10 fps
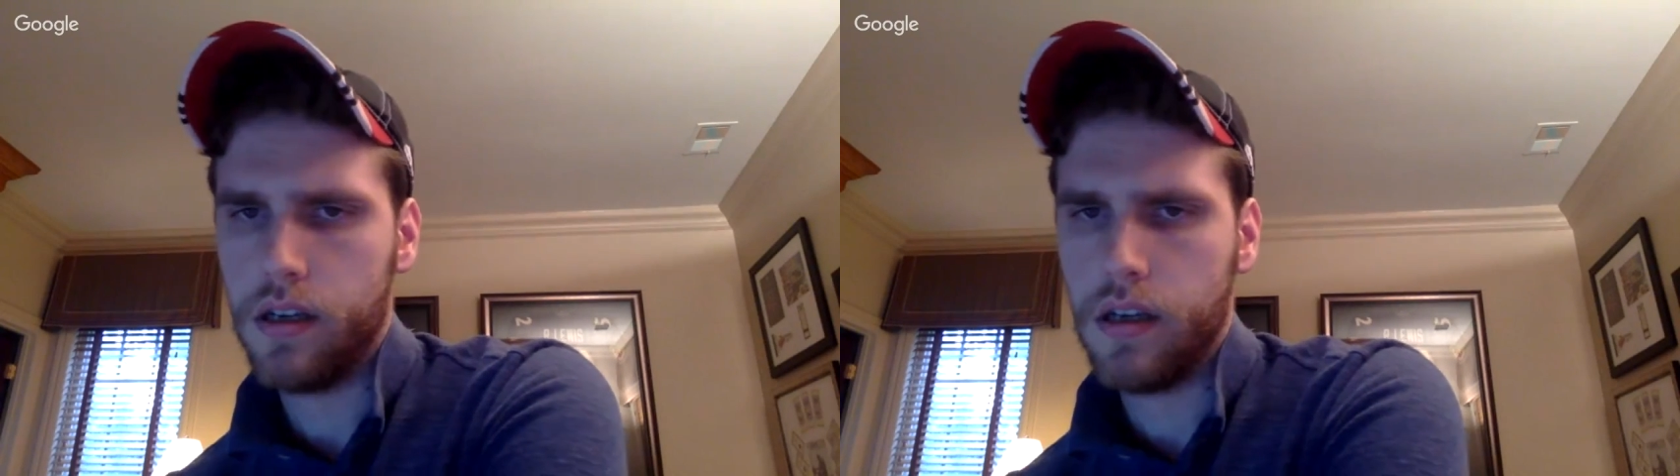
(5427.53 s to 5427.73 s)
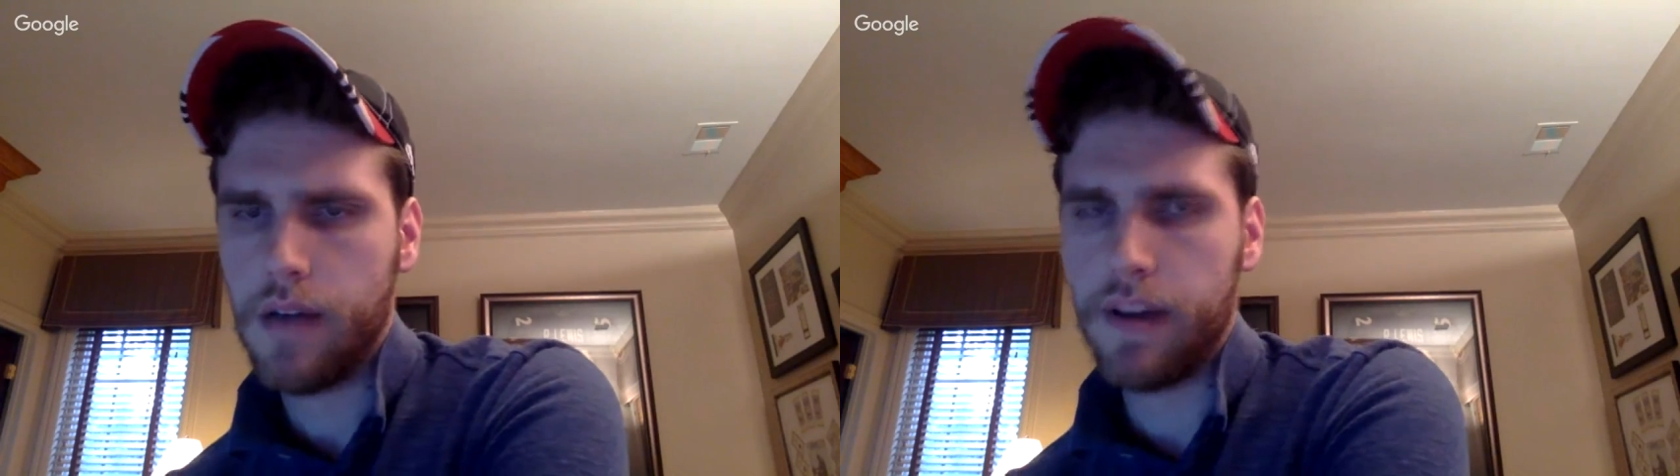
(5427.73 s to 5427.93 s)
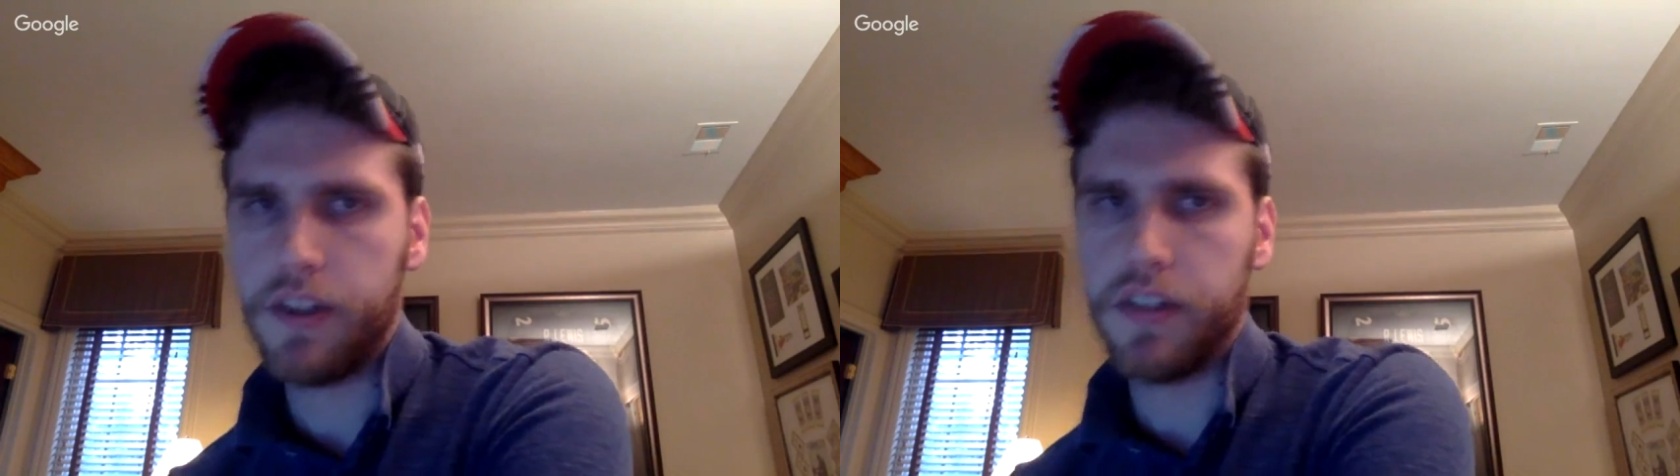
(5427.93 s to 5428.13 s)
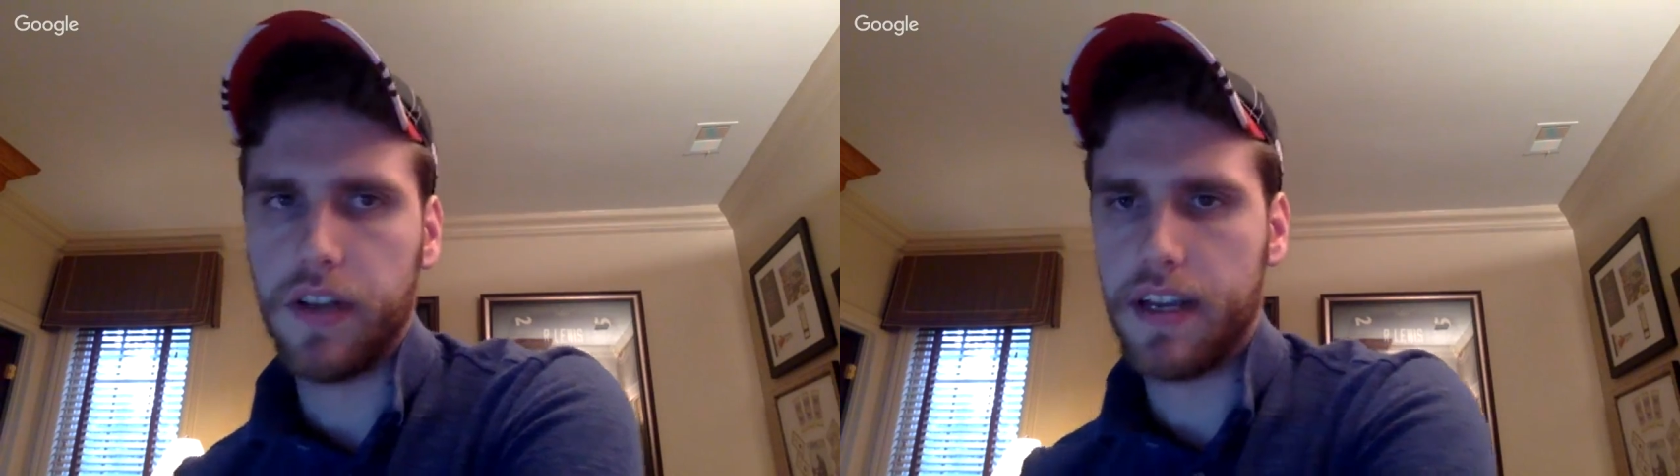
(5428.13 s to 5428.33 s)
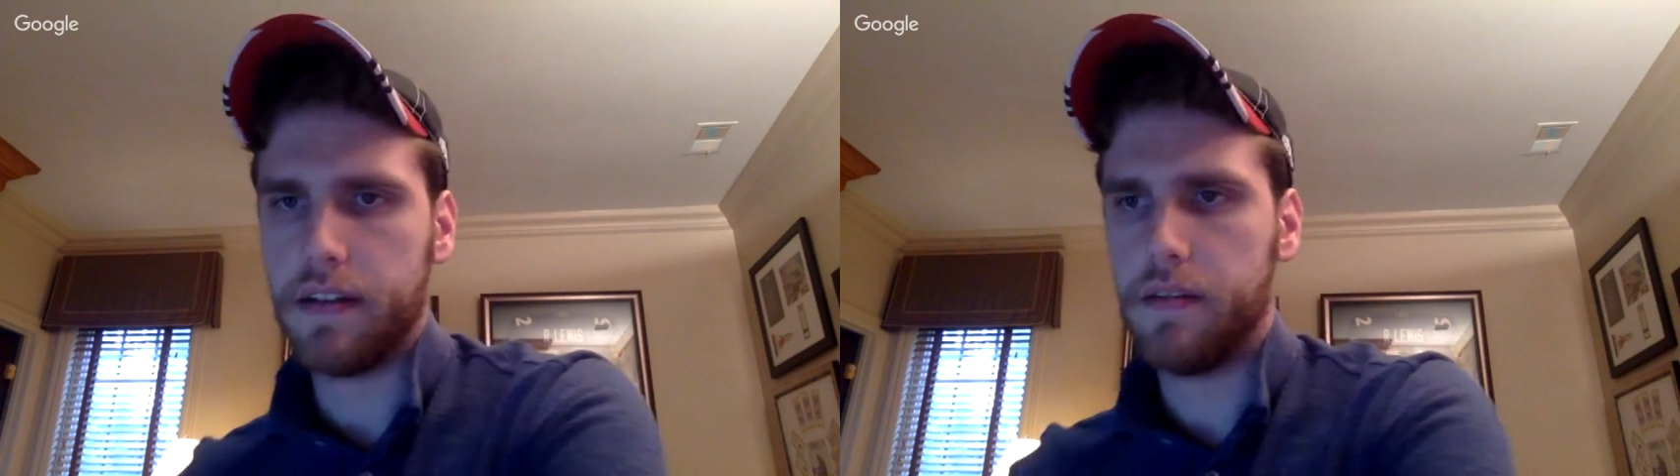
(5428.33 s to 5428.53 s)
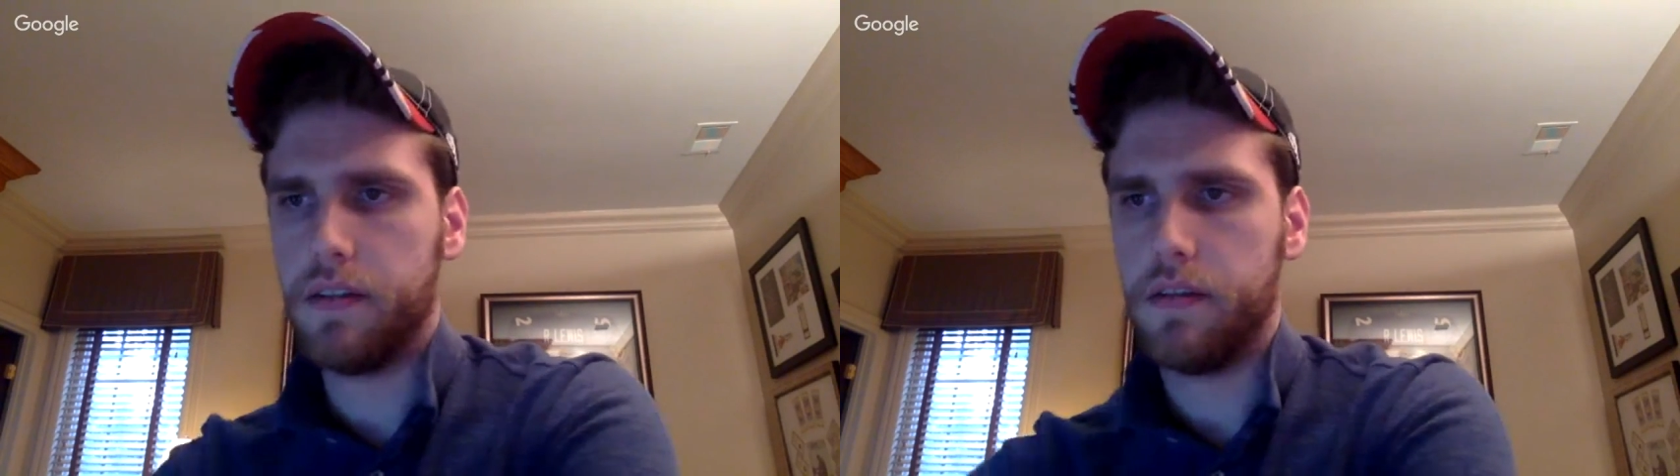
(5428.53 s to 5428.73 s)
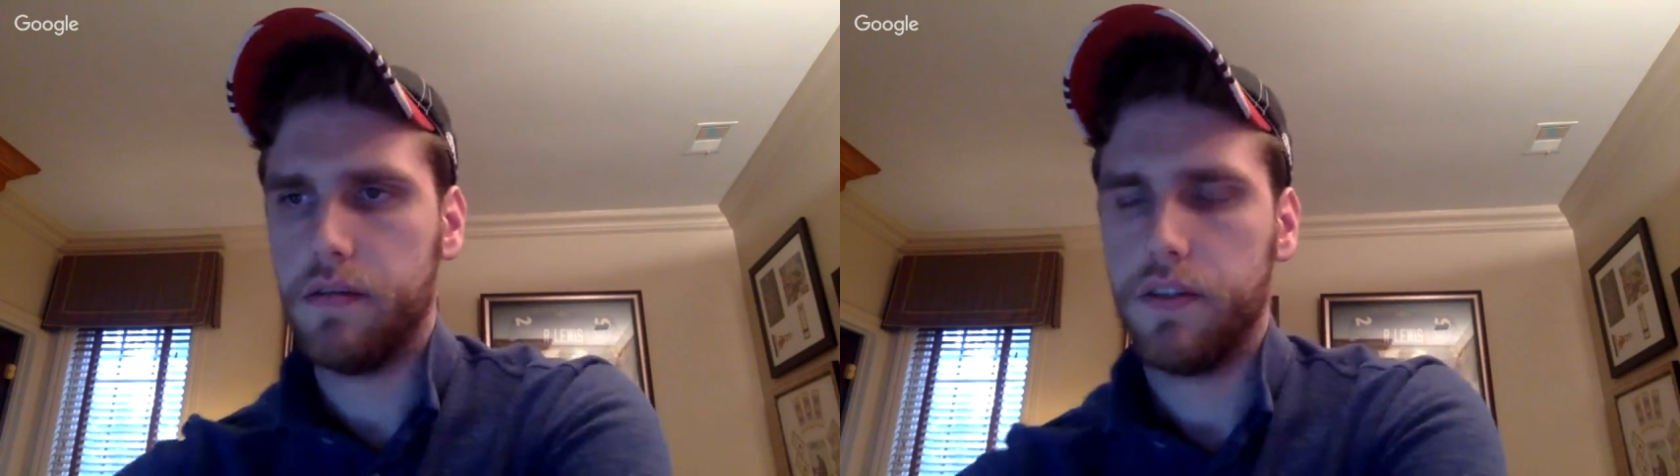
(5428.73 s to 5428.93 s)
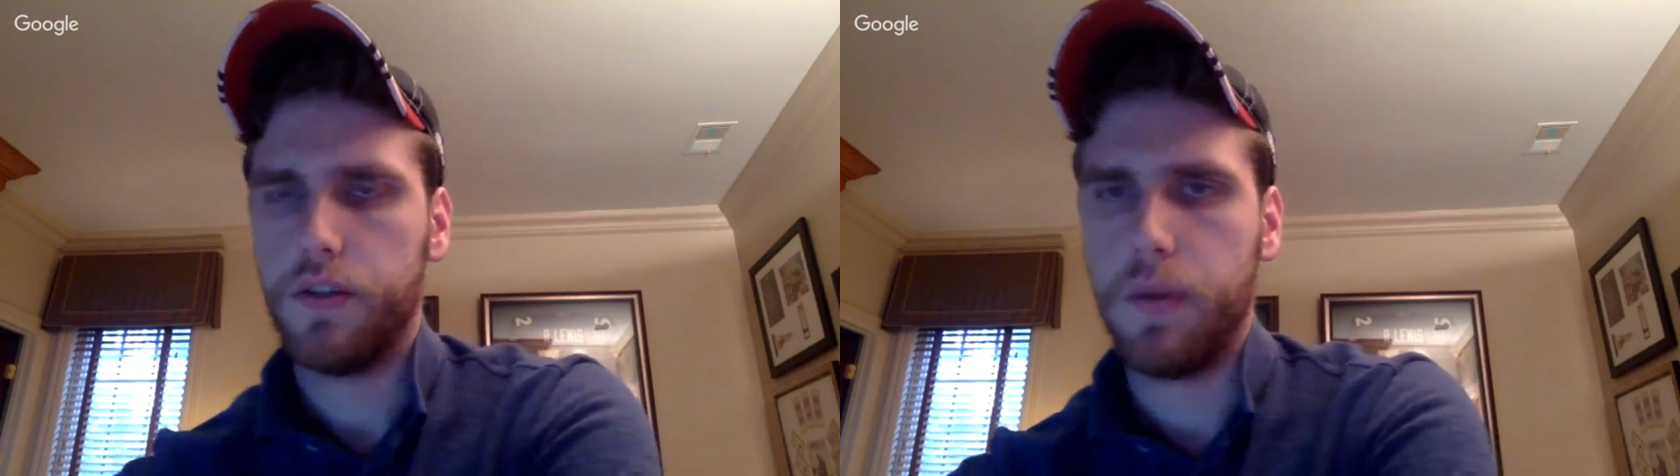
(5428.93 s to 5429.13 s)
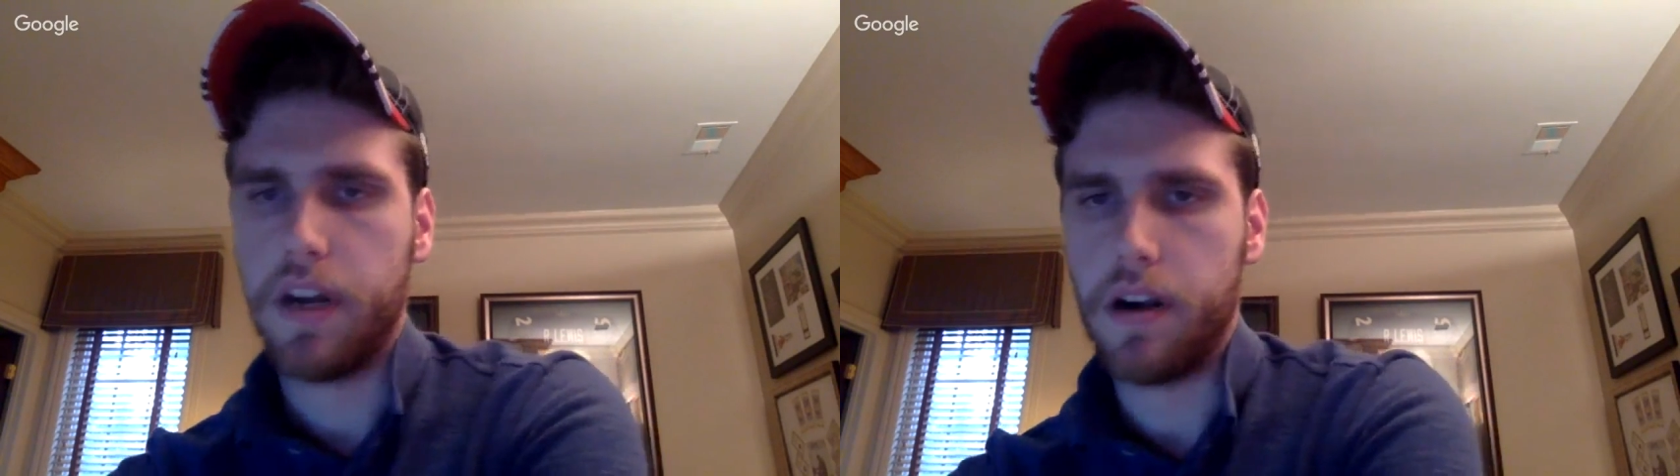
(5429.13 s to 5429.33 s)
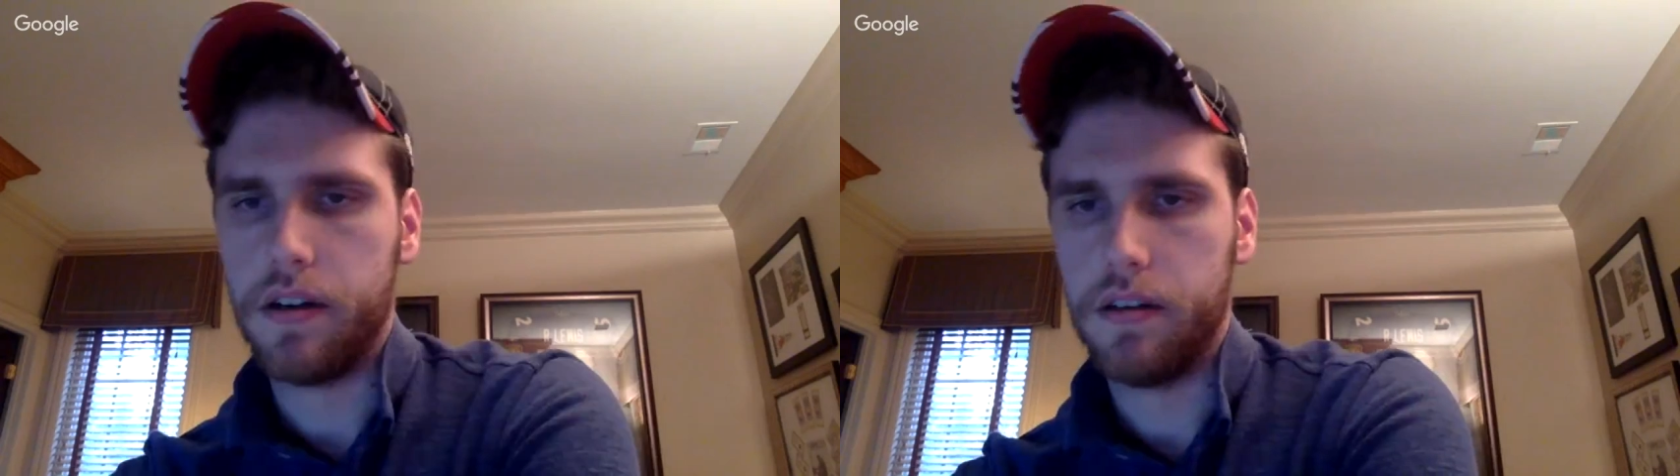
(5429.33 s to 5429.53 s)
I'd rather just like
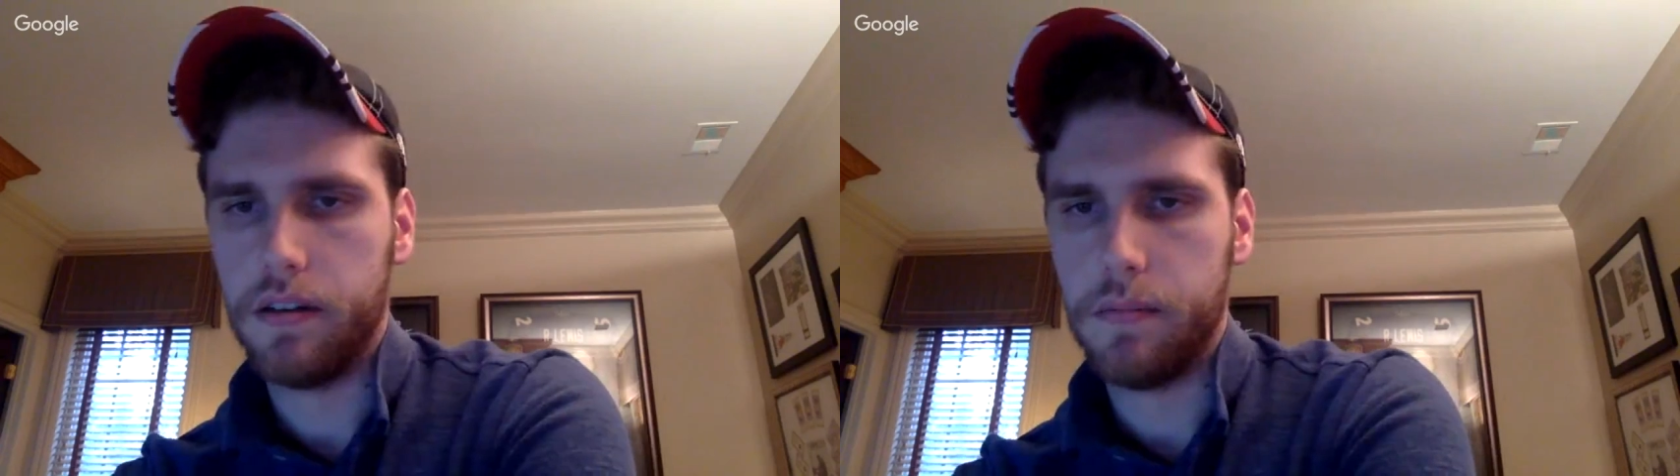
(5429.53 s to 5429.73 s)
Twitter